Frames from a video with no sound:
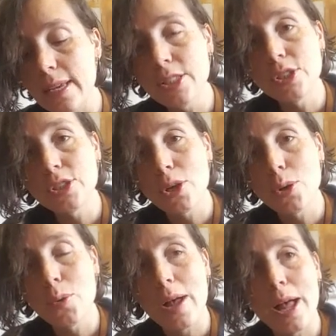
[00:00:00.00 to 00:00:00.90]
it's
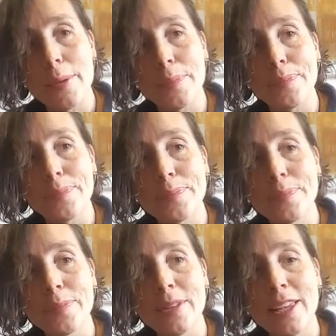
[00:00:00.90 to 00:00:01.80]
so
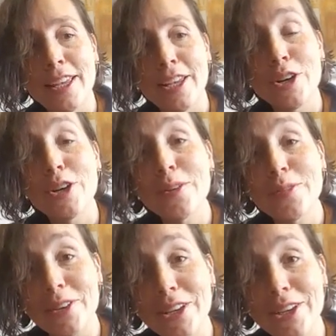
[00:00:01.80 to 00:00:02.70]
good
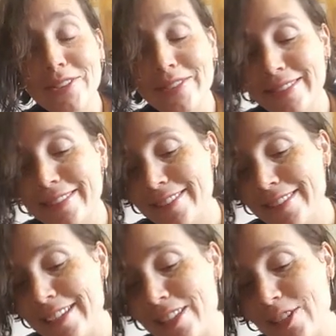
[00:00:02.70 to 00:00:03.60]
for you
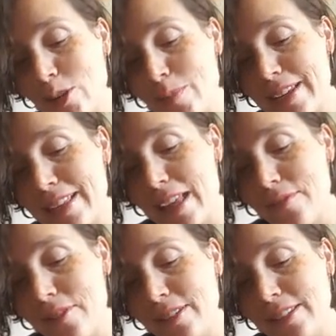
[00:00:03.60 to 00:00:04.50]
in so many
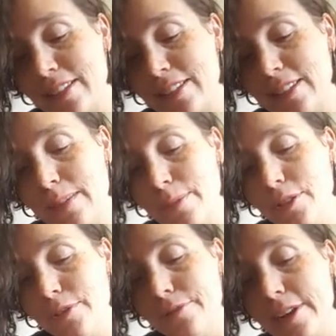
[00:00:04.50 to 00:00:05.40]
levels,
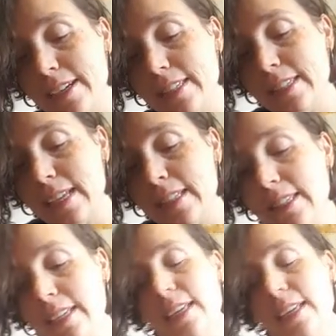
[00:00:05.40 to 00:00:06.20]
similar to frankincense,